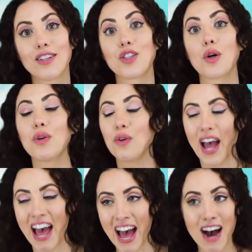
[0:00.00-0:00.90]
So you
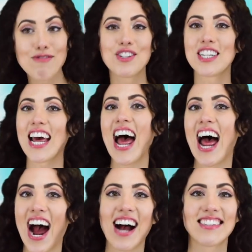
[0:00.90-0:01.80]
have to
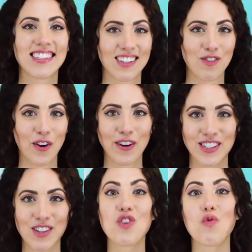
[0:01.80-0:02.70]
ask
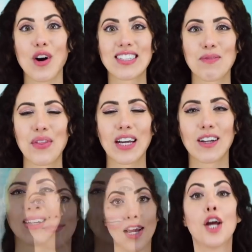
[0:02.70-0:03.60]
first if you want
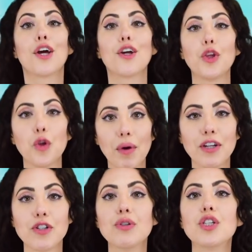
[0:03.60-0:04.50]
something. You may
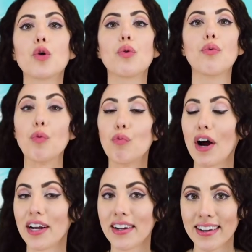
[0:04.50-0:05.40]
do so through
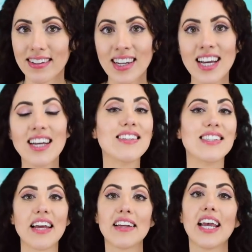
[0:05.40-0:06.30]
writing,
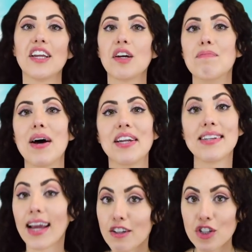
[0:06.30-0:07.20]
dedicating a
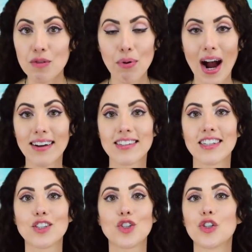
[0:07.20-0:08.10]
meditation
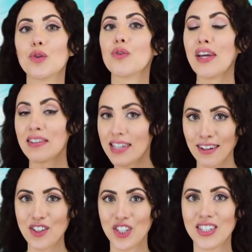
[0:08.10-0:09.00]
practice to the
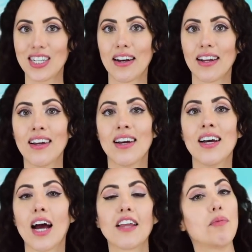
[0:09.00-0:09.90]
intention setting,
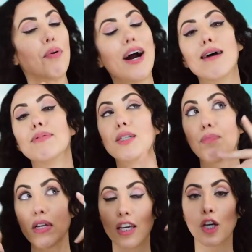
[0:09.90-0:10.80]
and then perhaps
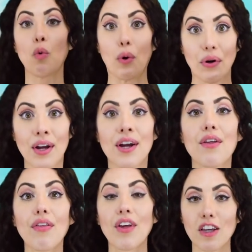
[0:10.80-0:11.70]
speaking or
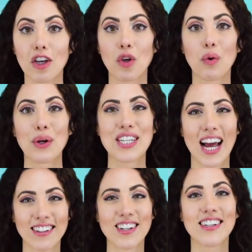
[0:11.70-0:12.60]
thinking your
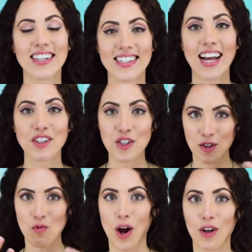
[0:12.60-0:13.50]

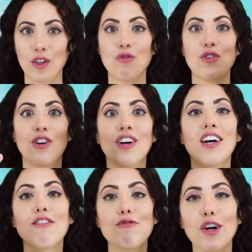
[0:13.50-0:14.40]
intention while you feel
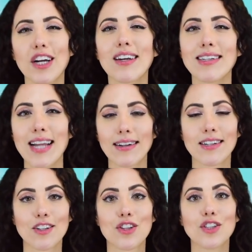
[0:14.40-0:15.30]
very
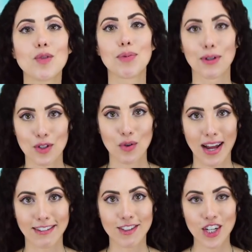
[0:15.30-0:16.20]
connected to the spiritual
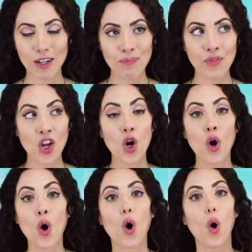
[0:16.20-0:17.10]
energy.
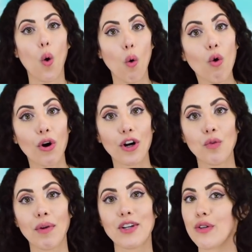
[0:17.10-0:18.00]
Or
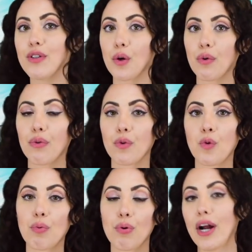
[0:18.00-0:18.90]
you may do so
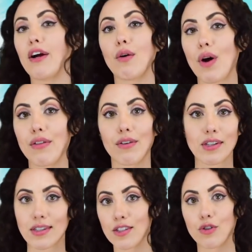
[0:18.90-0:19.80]
through prayer, whether
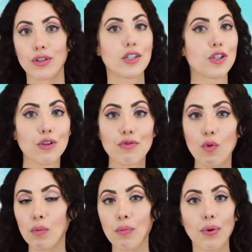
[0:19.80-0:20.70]
it's traditional
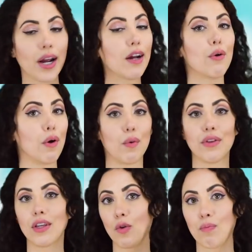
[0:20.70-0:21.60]
form of prayer or
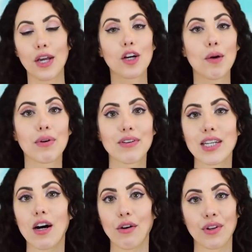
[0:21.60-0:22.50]
one that you make up
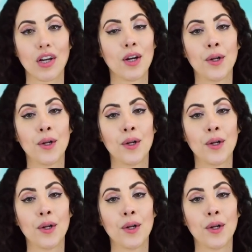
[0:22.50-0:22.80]
yourself.